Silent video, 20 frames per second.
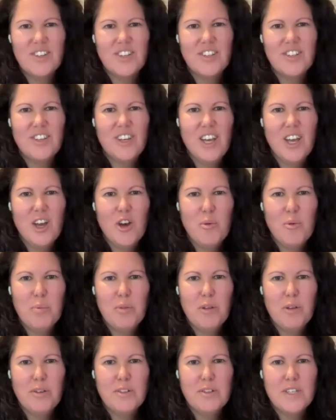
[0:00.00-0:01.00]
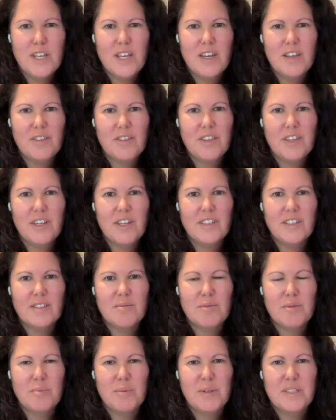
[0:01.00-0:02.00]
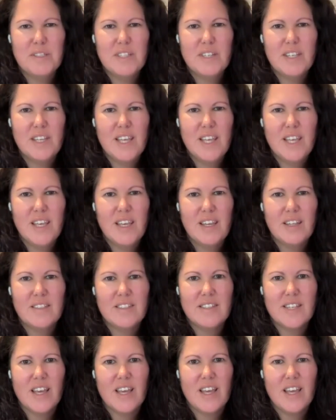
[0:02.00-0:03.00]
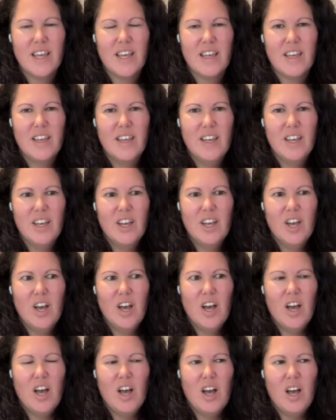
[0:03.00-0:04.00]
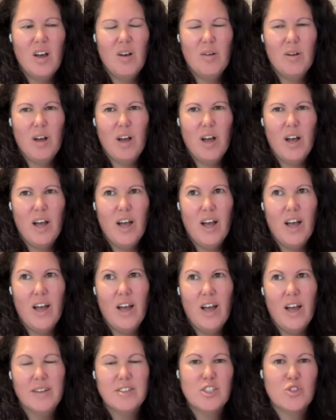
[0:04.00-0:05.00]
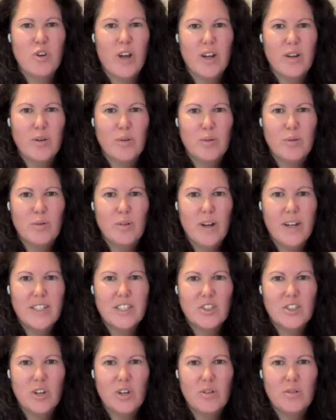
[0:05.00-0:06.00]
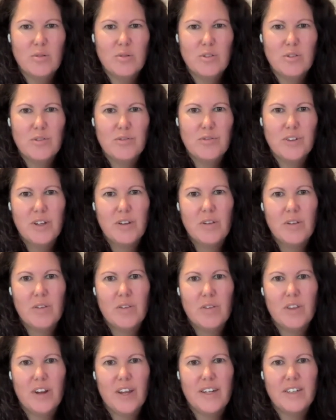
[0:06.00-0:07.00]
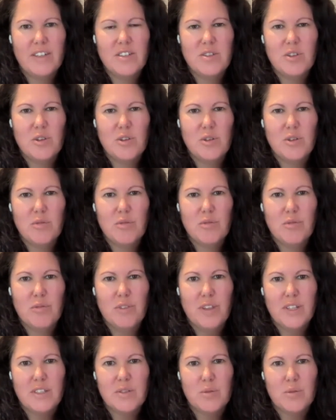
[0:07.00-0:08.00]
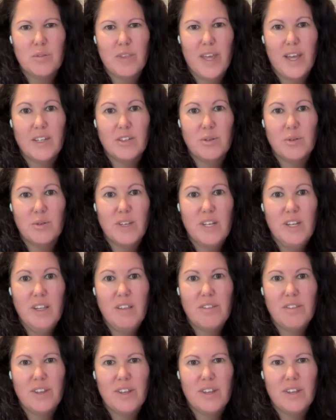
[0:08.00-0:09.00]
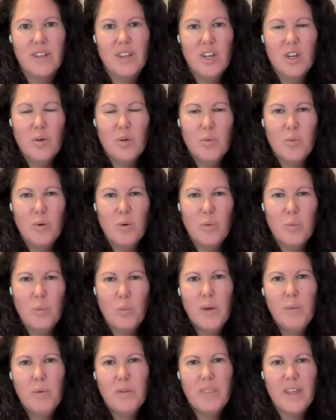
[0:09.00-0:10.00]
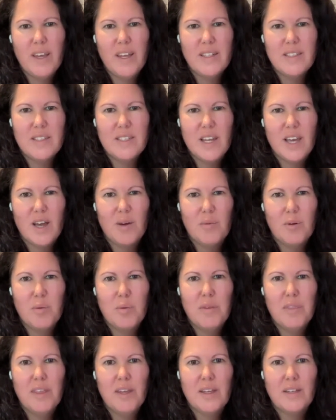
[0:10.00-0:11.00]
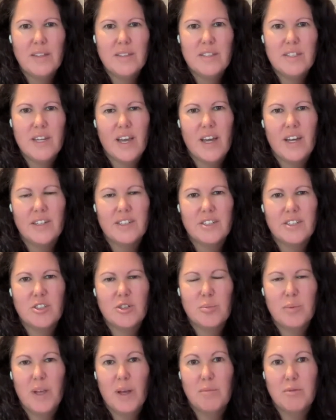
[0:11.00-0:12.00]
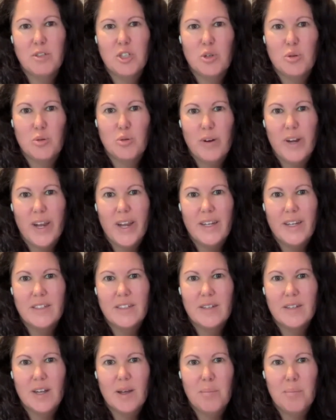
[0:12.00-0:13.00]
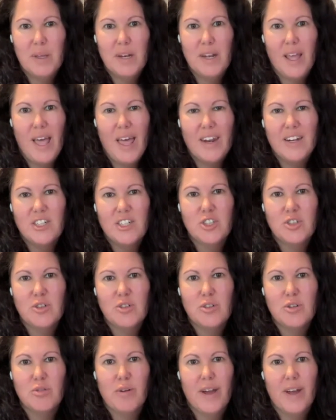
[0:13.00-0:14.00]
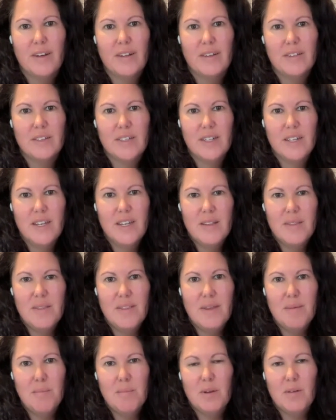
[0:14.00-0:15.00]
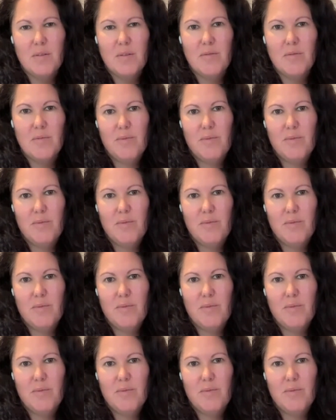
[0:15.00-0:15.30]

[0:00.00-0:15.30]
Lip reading: can you help those out that will be sitting here saying, ah, I struggle to feel that I deserve this or that or anything. What, where would they start? Where would they start to be able to create a better attitude around them